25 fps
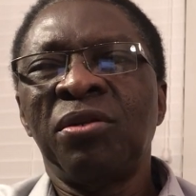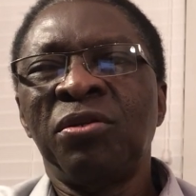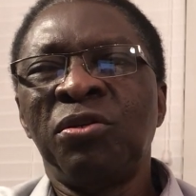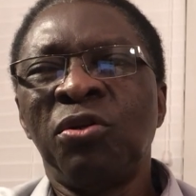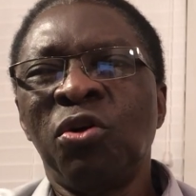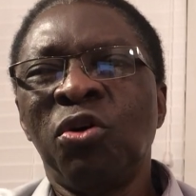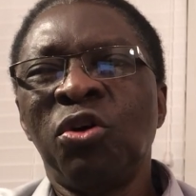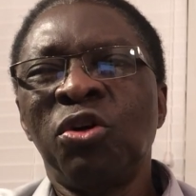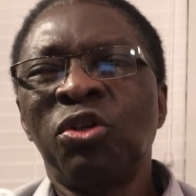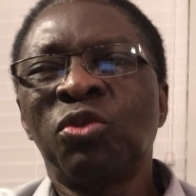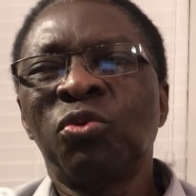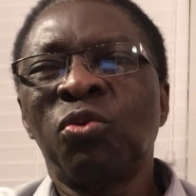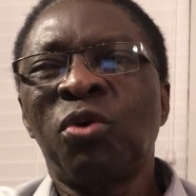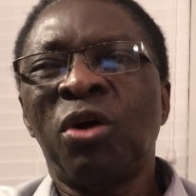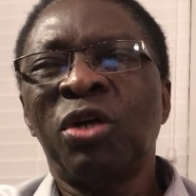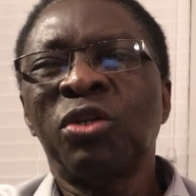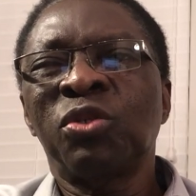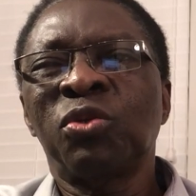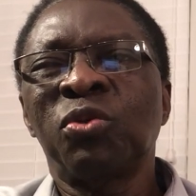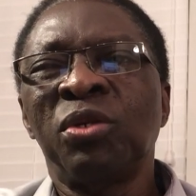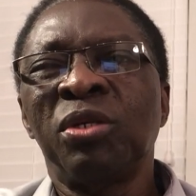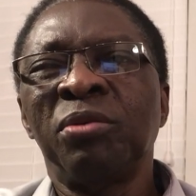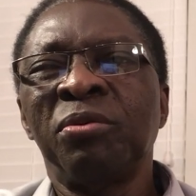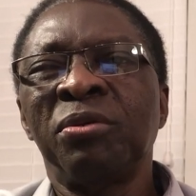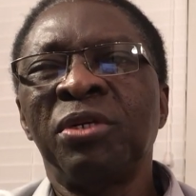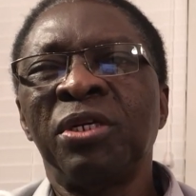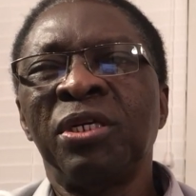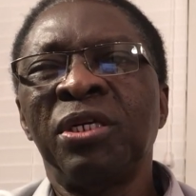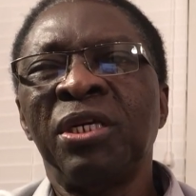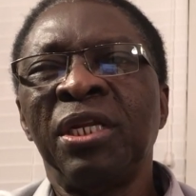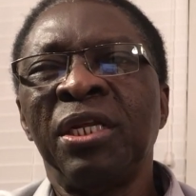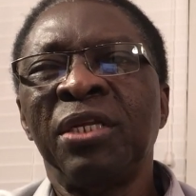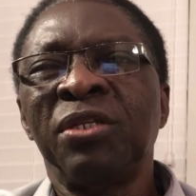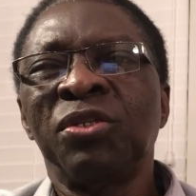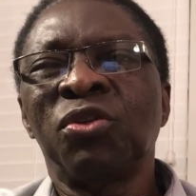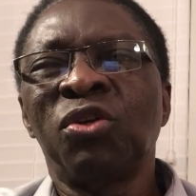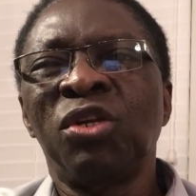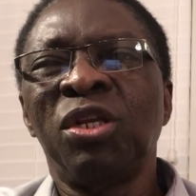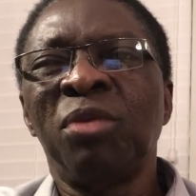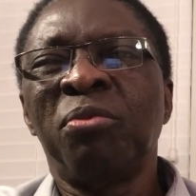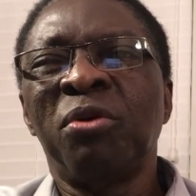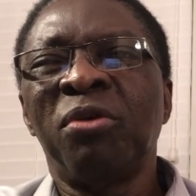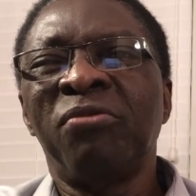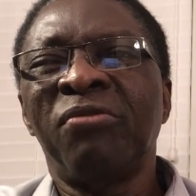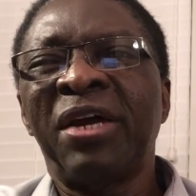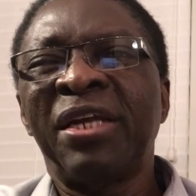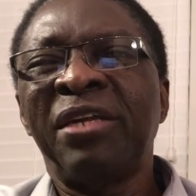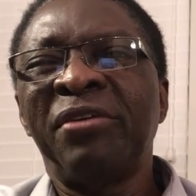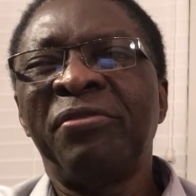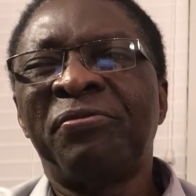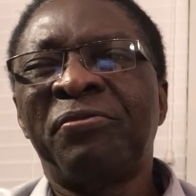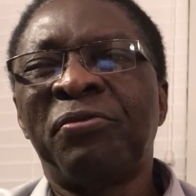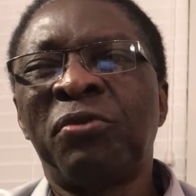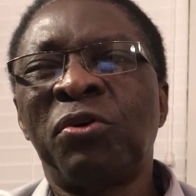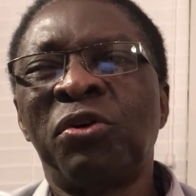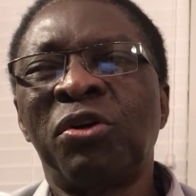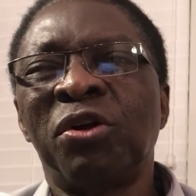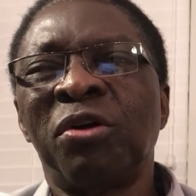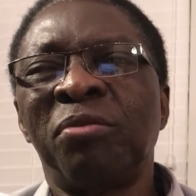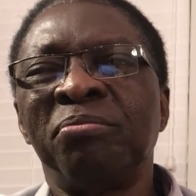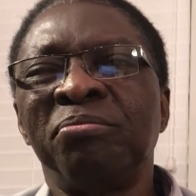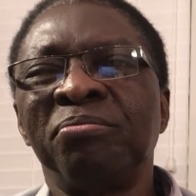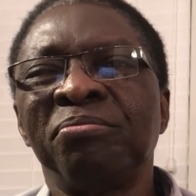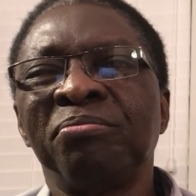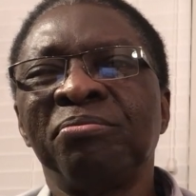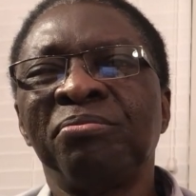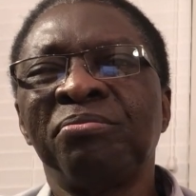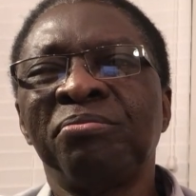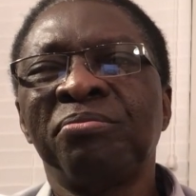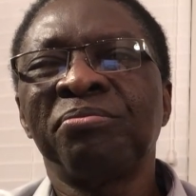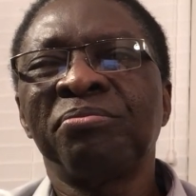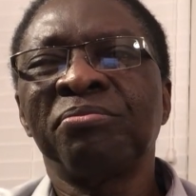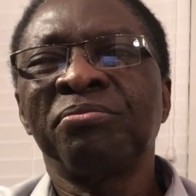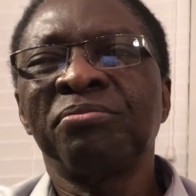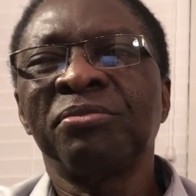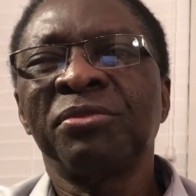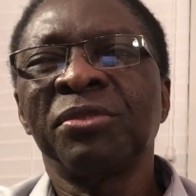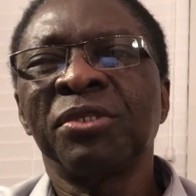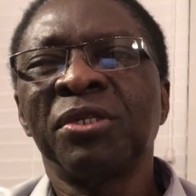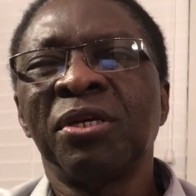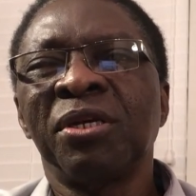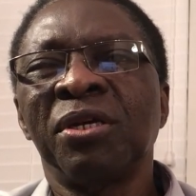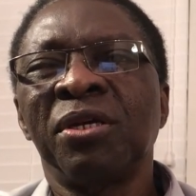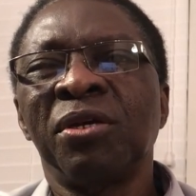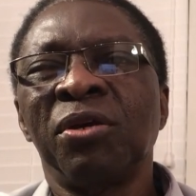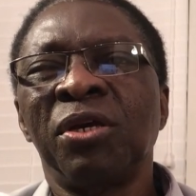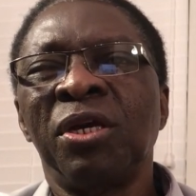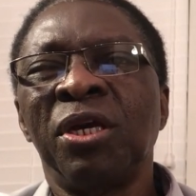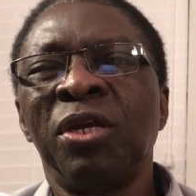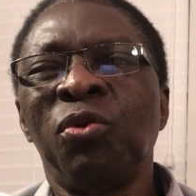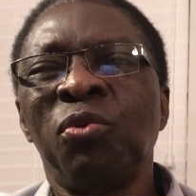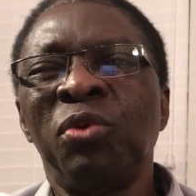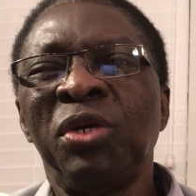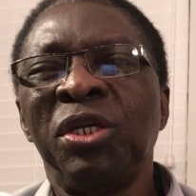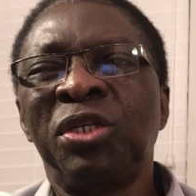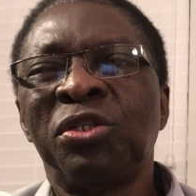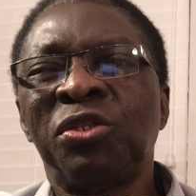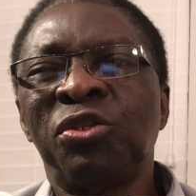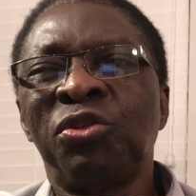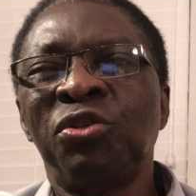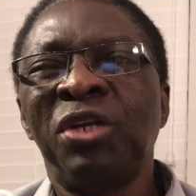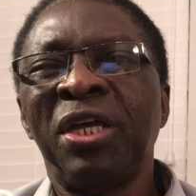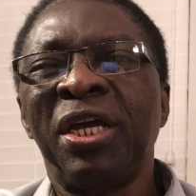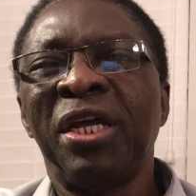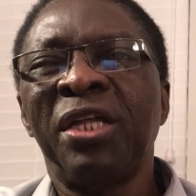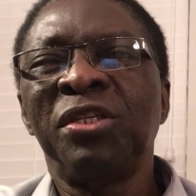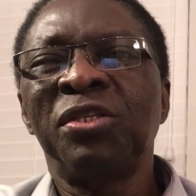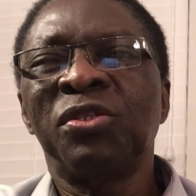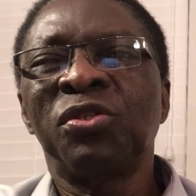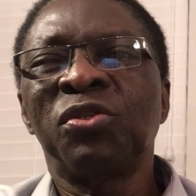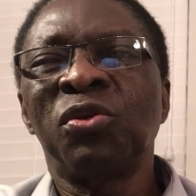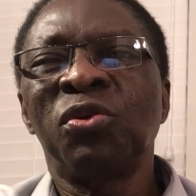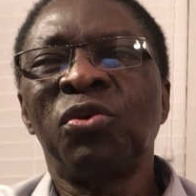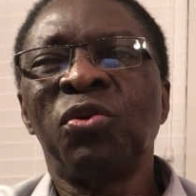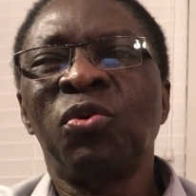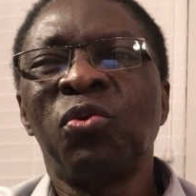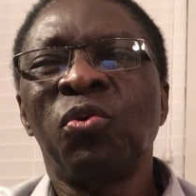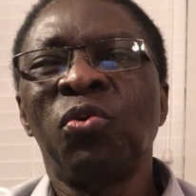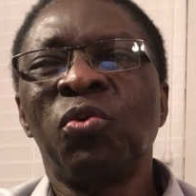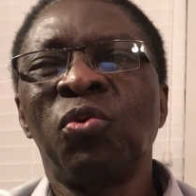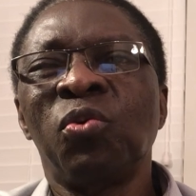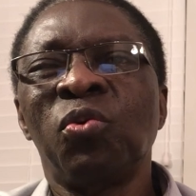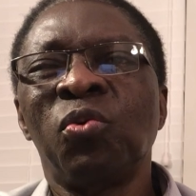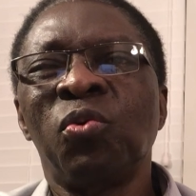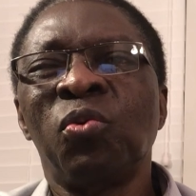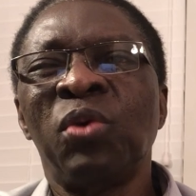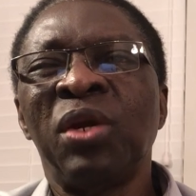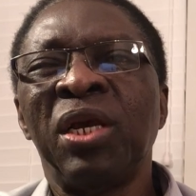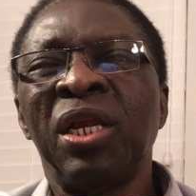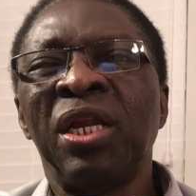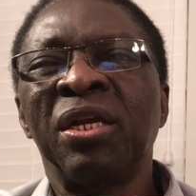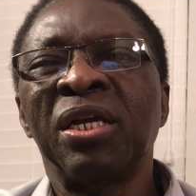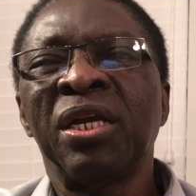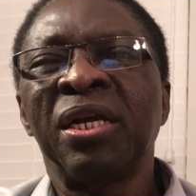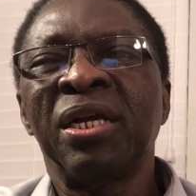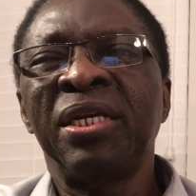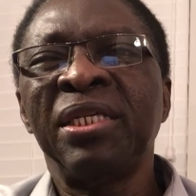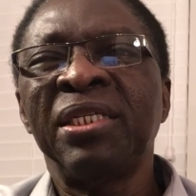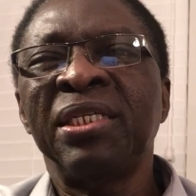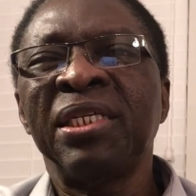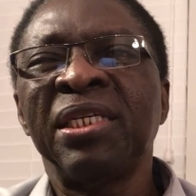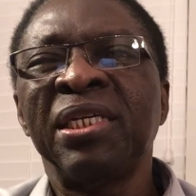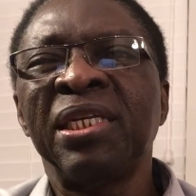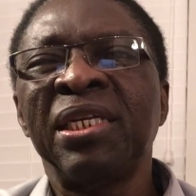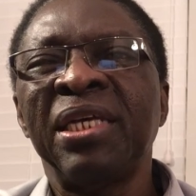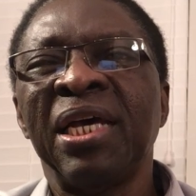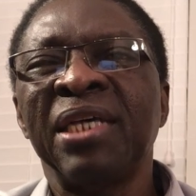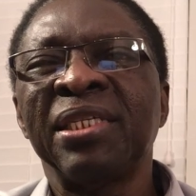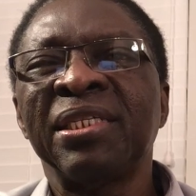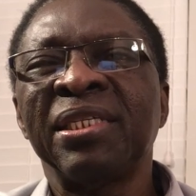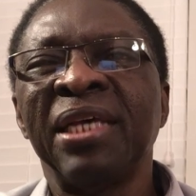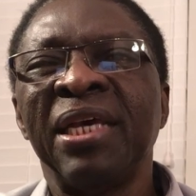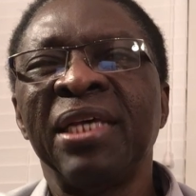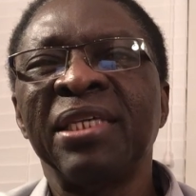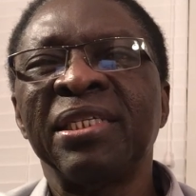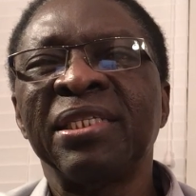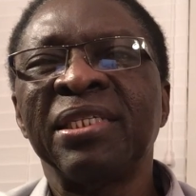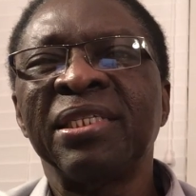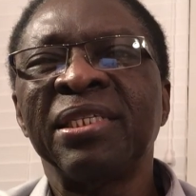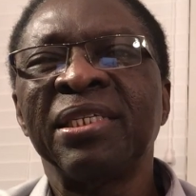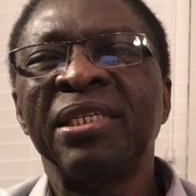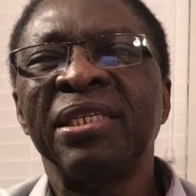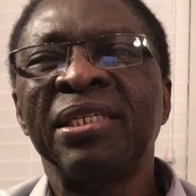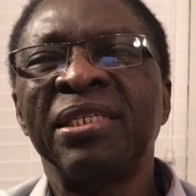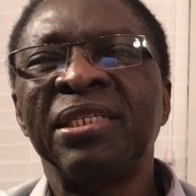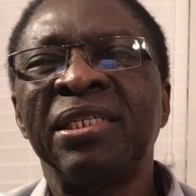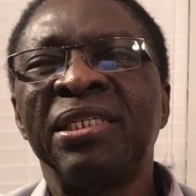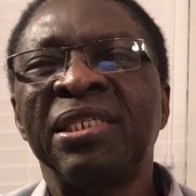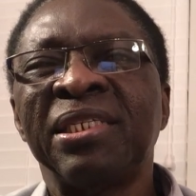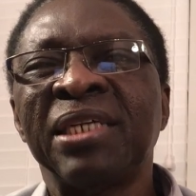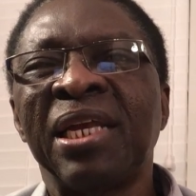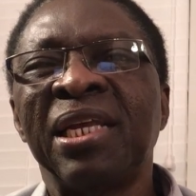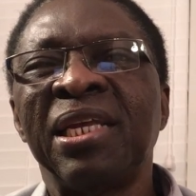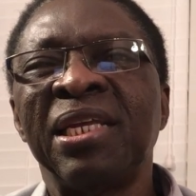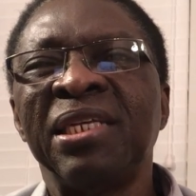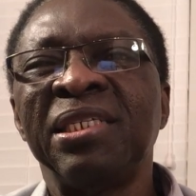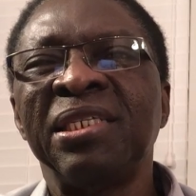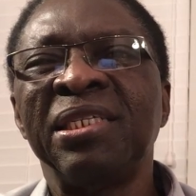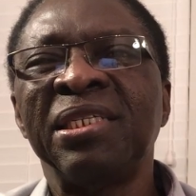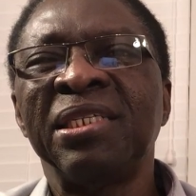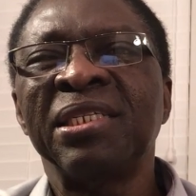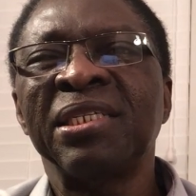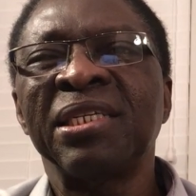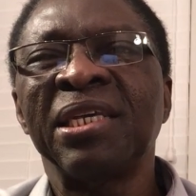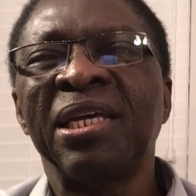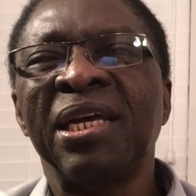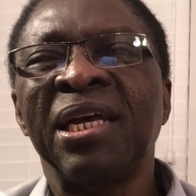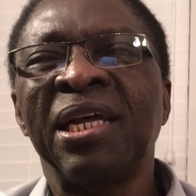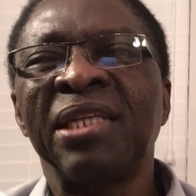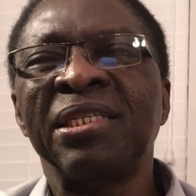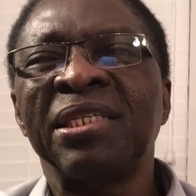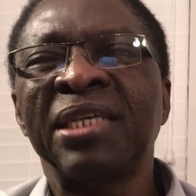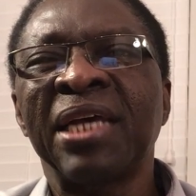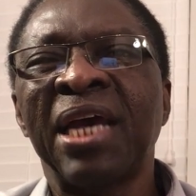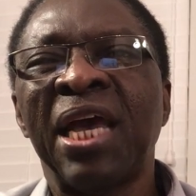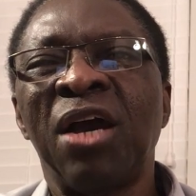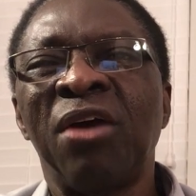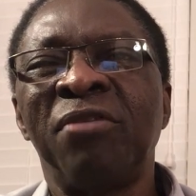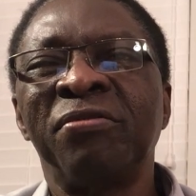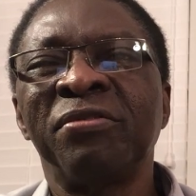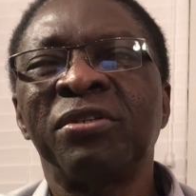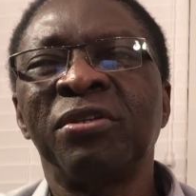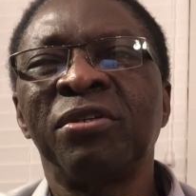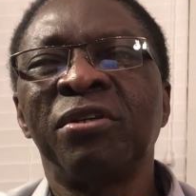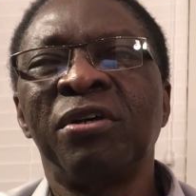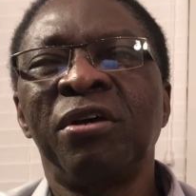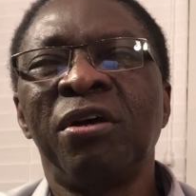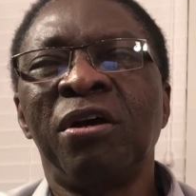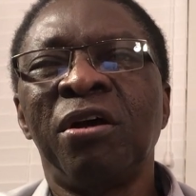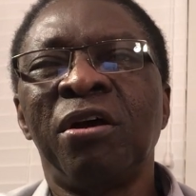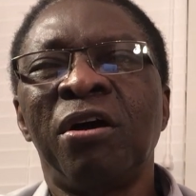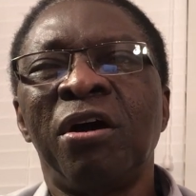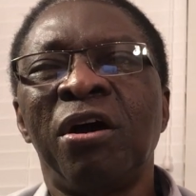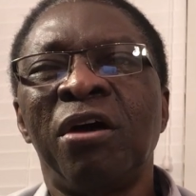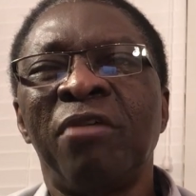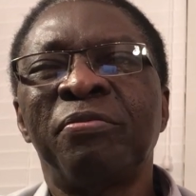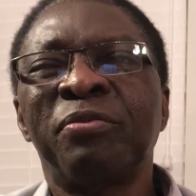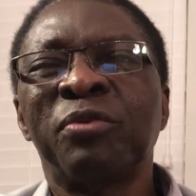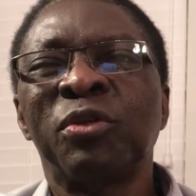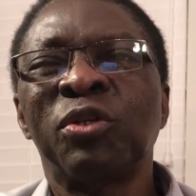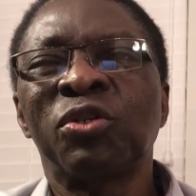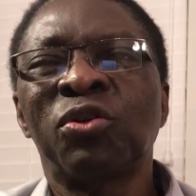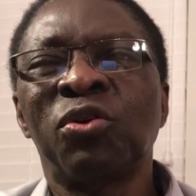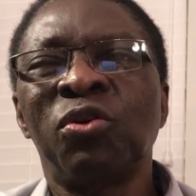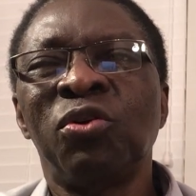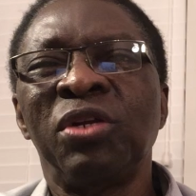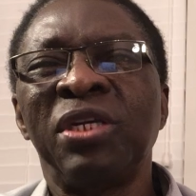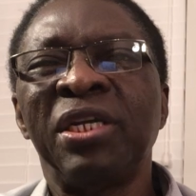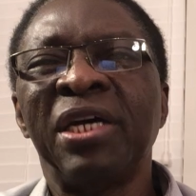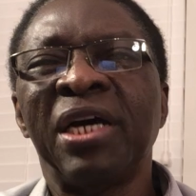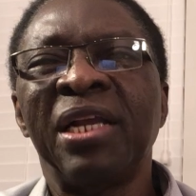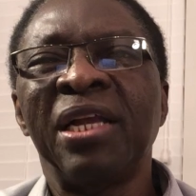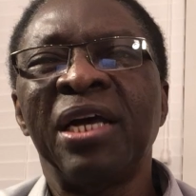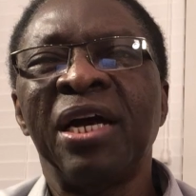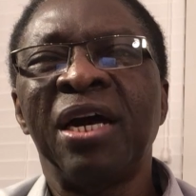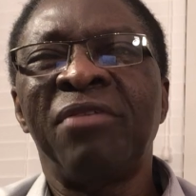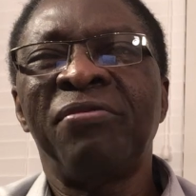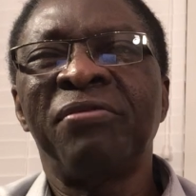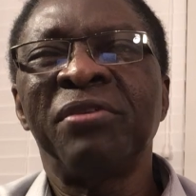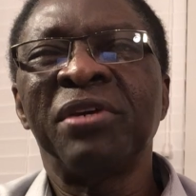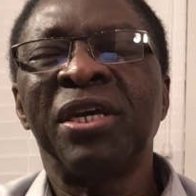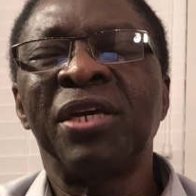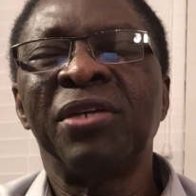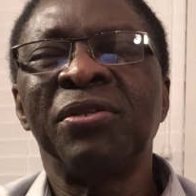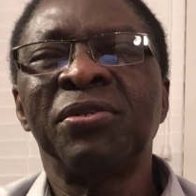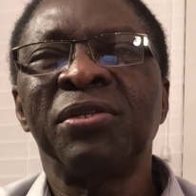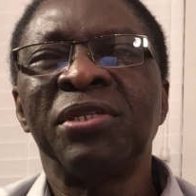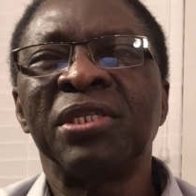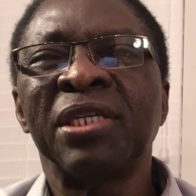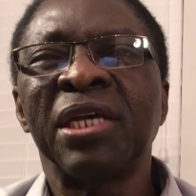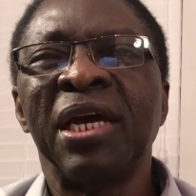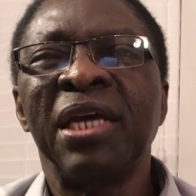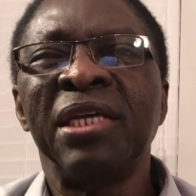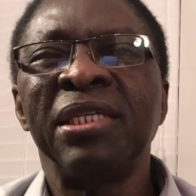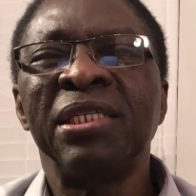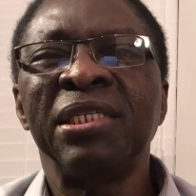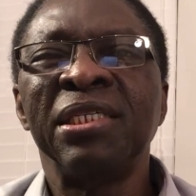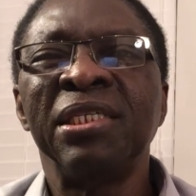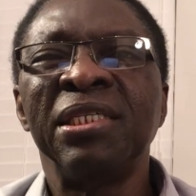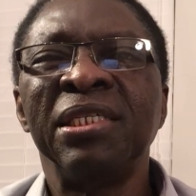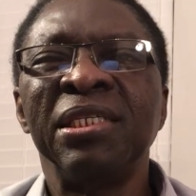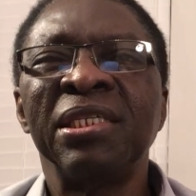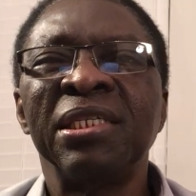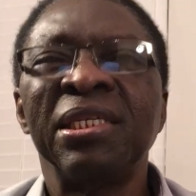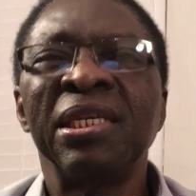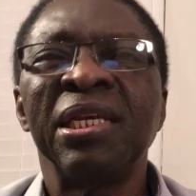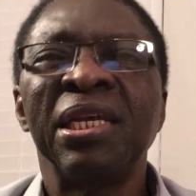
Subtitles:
Those works will really provide a forum in which students will critically assess the challenges and triumphs of post-colonial African societies.